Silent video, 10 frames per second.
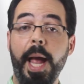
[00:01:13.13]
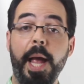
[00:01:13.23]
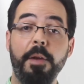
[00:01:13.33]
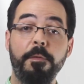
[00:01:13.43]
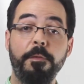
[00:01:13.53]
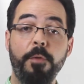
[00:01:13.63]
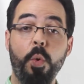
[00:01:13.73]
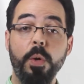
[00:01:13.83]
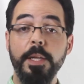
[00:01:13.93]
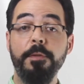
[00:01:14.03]
and
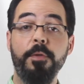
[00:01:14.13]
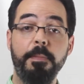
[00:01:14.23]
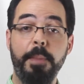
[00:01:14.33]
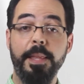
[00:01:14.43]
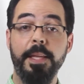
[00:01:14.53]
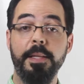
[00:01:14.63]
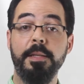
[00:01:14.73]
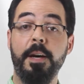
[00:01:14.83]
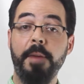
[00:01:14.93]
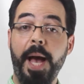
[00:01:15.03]
4 different
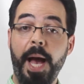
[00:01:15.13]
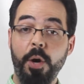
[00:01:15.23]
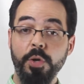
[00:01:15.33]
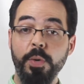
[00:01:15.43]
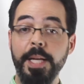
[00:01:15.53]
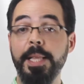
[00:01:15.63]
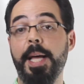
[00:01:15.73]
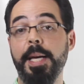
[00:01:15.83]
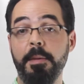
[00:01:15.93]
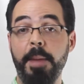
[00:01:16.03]
methods of how you can
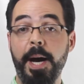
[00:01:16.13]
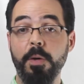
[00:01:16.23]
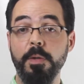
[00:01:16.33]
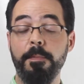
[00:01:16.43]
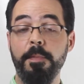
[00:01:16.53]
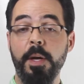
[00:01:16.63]
lay them out.